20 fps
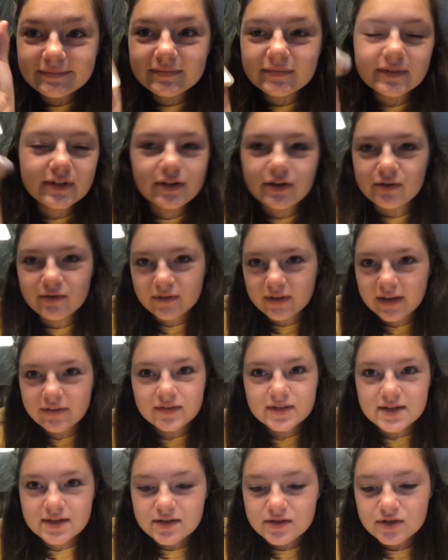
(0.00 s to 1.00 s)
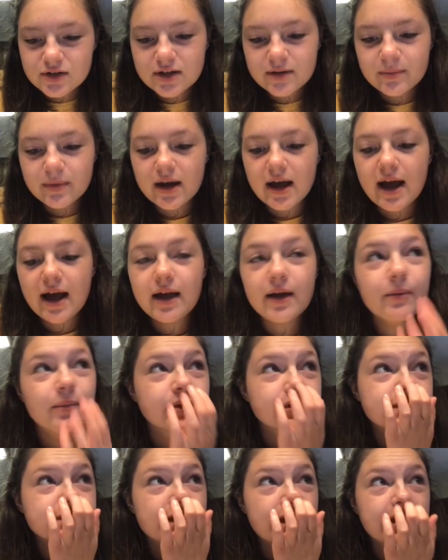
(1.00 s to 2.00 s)
You don't really have to see the screen, but I
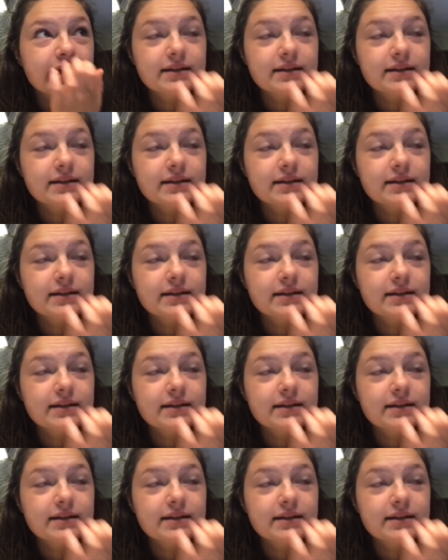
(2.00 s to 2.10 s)
will set